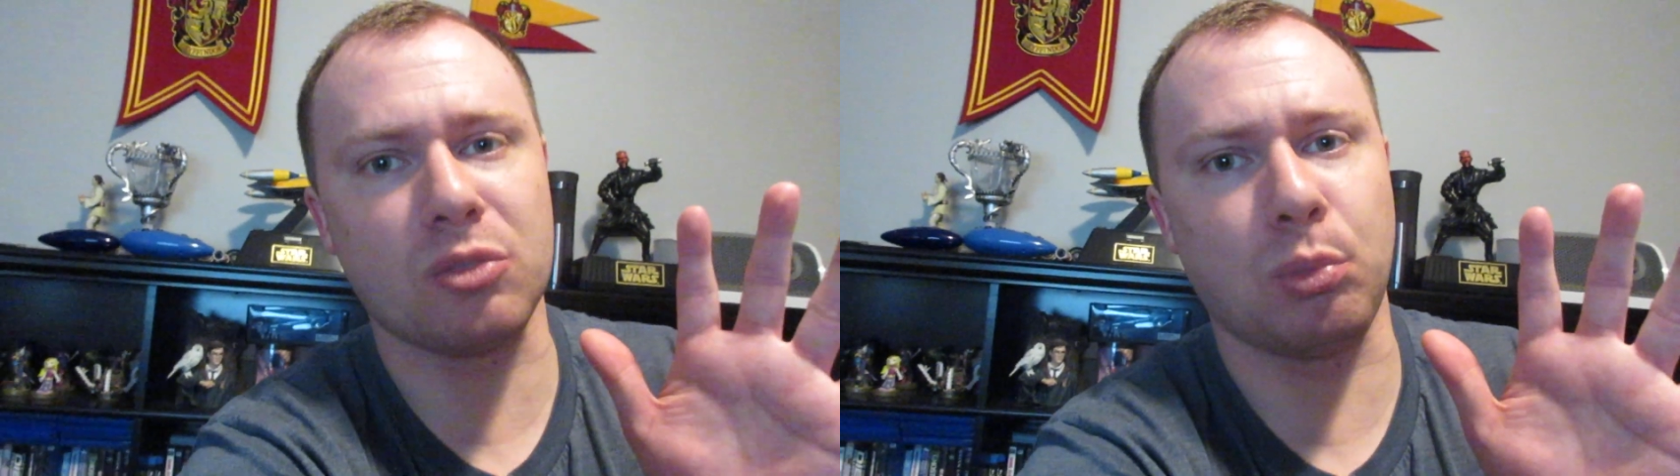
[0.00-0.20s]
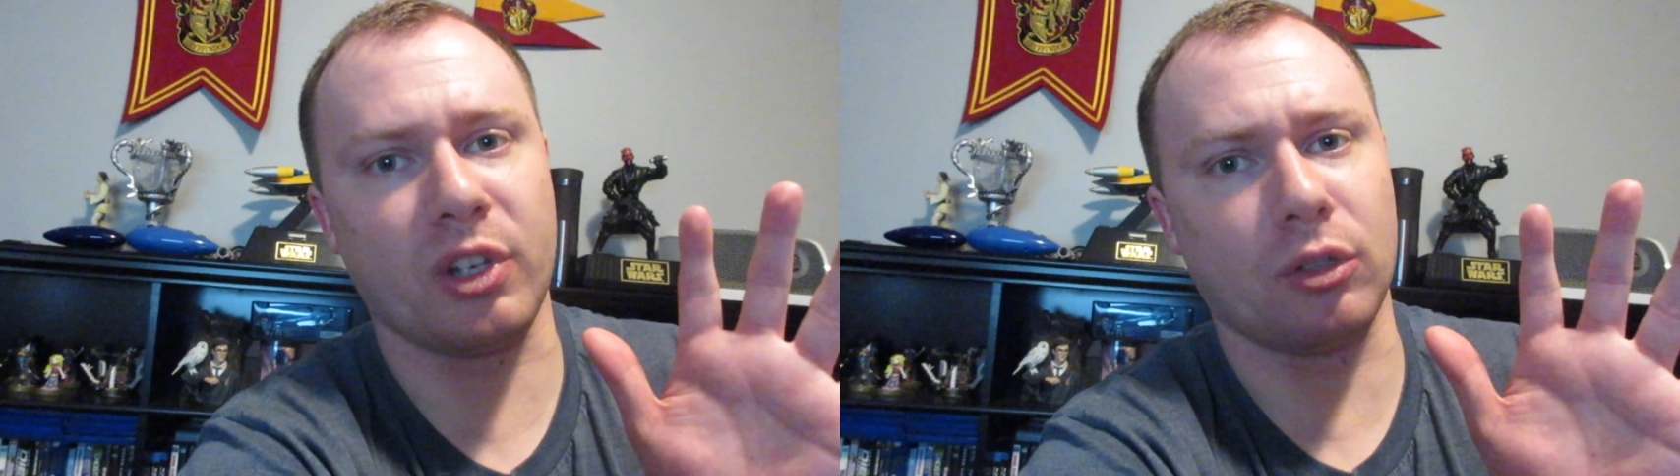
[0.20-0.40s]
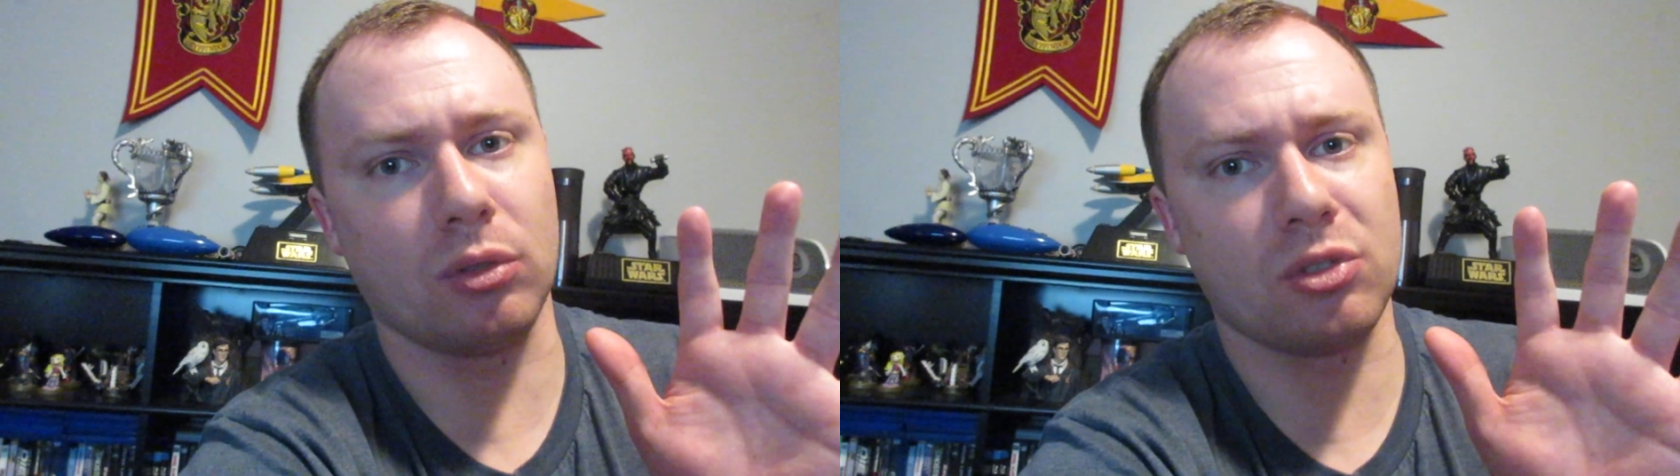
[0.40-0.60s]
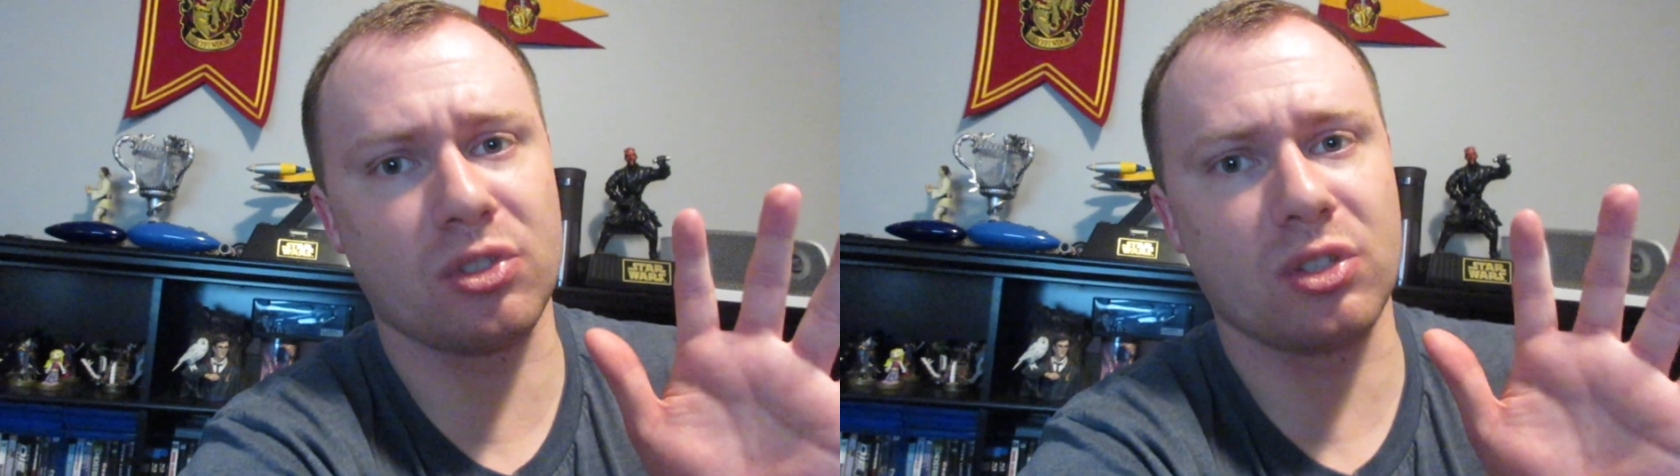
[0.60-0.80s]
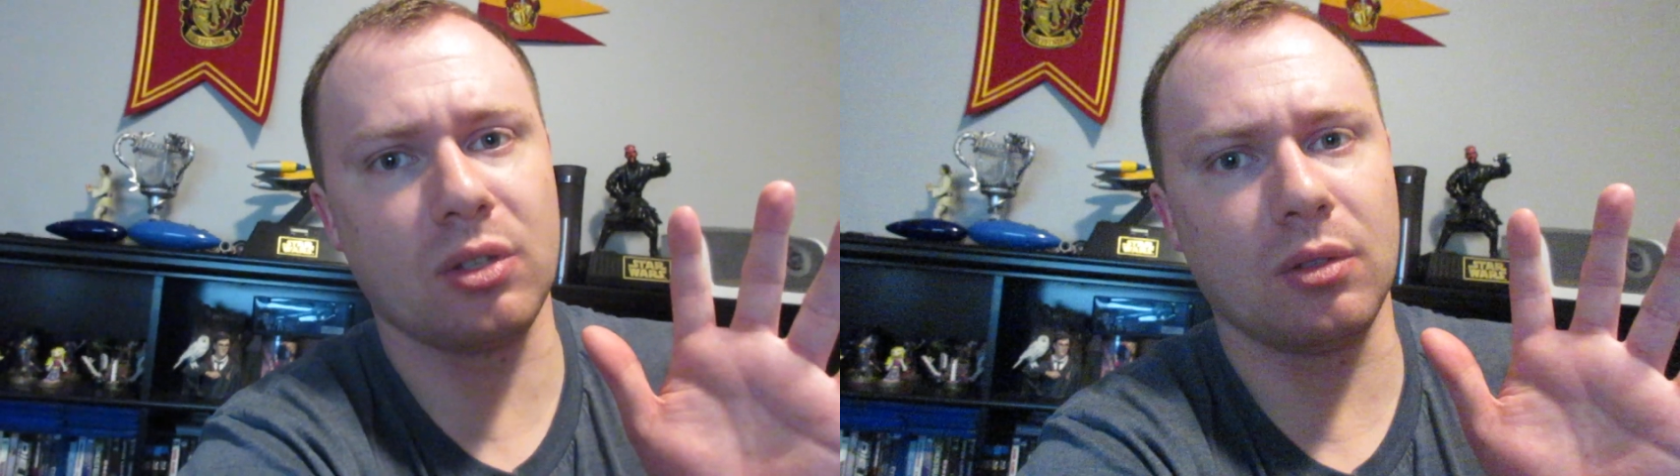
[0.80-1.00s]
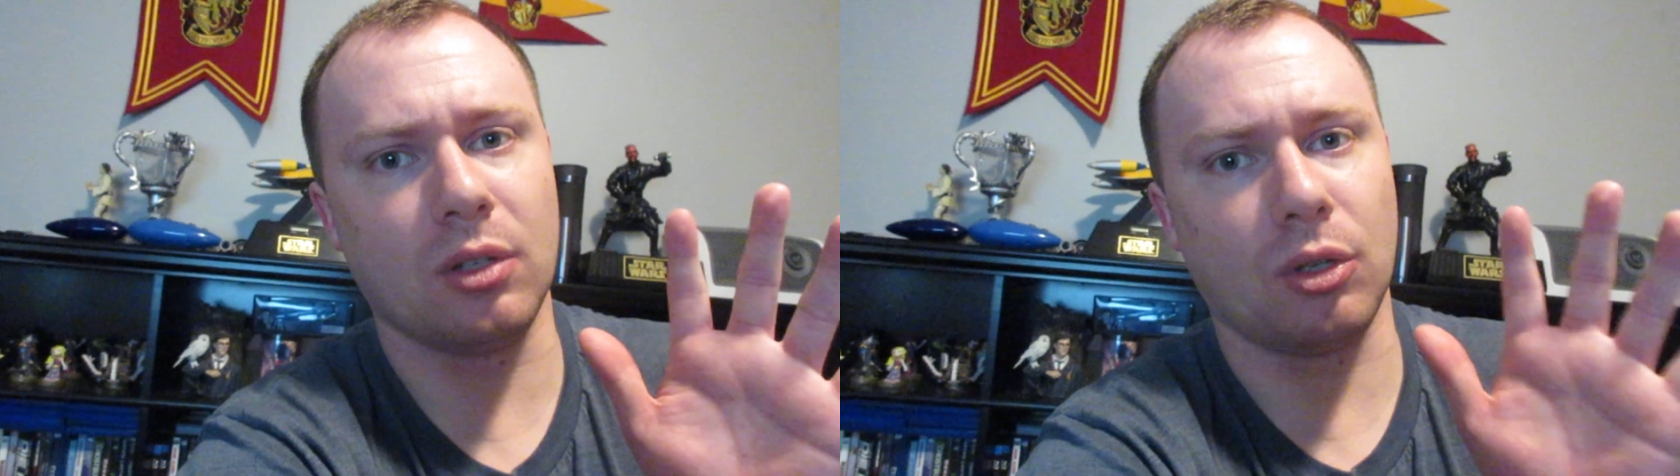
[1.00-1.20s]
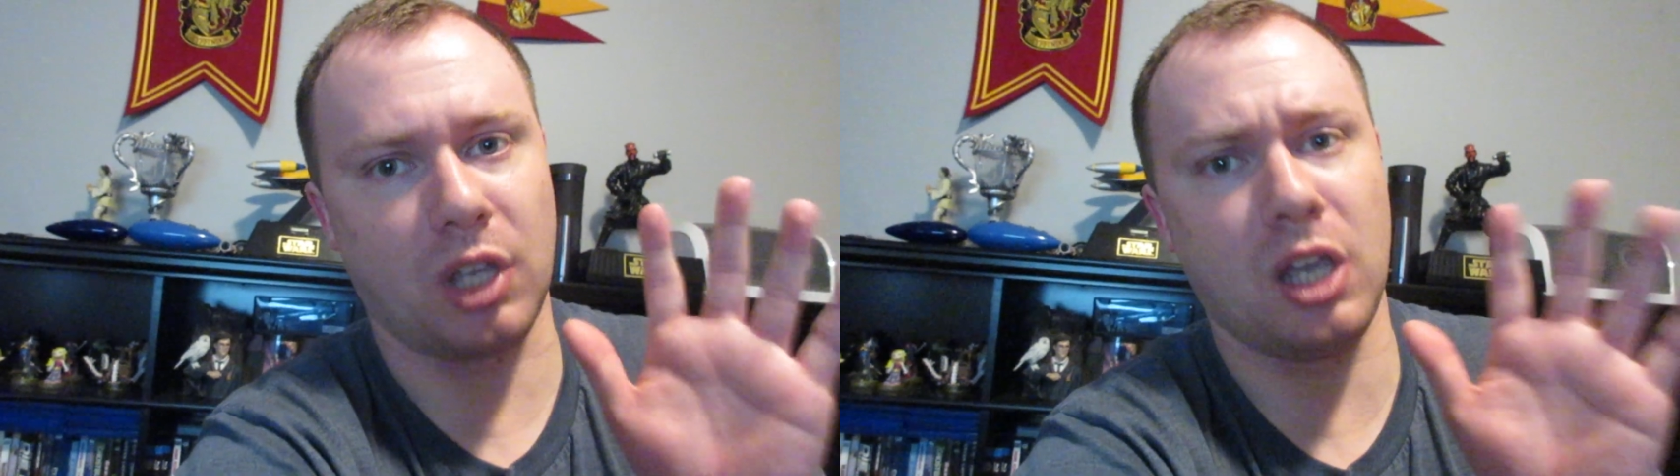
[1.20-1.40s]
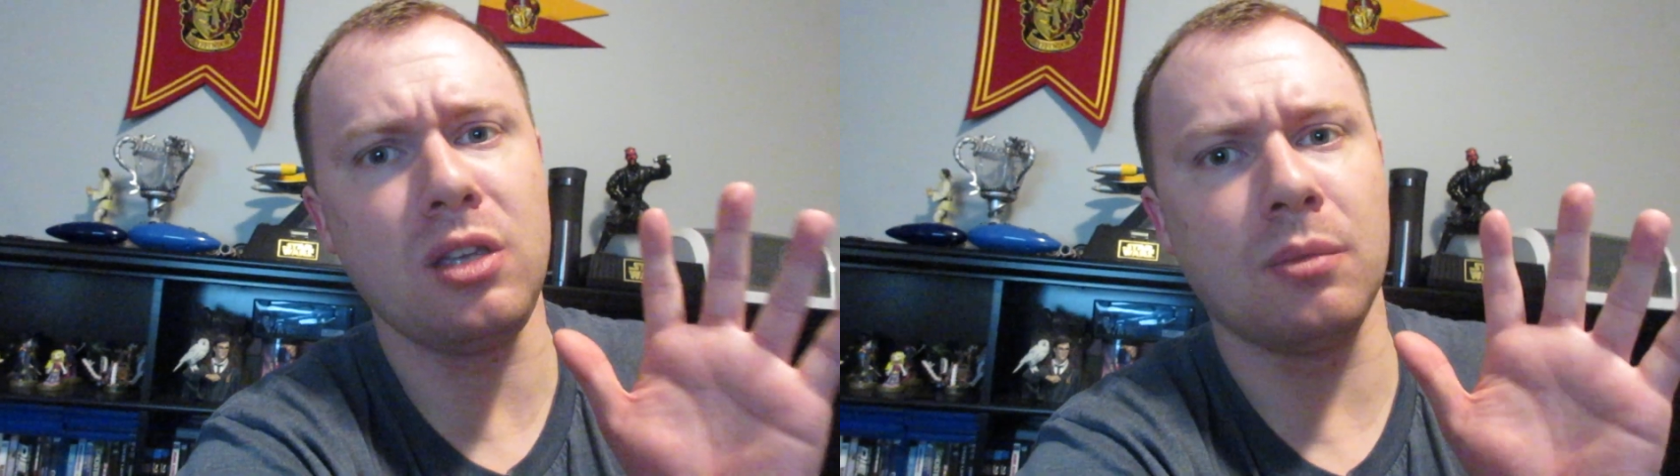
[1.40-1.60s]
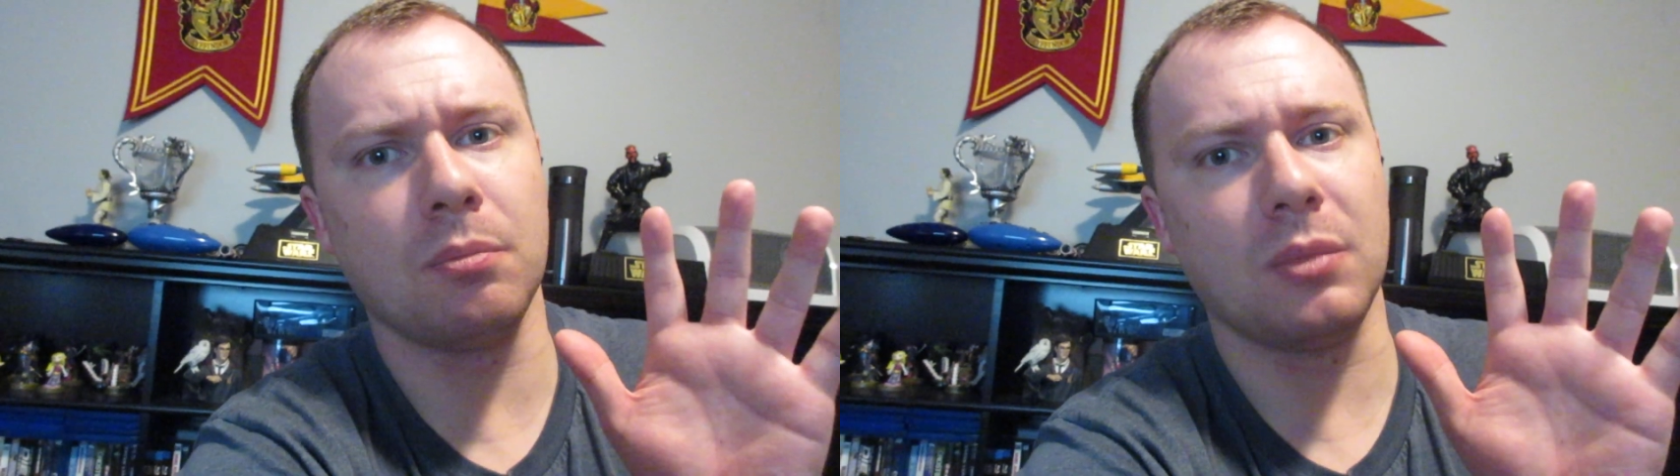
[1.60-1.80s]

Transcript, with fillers: spoilers, okay?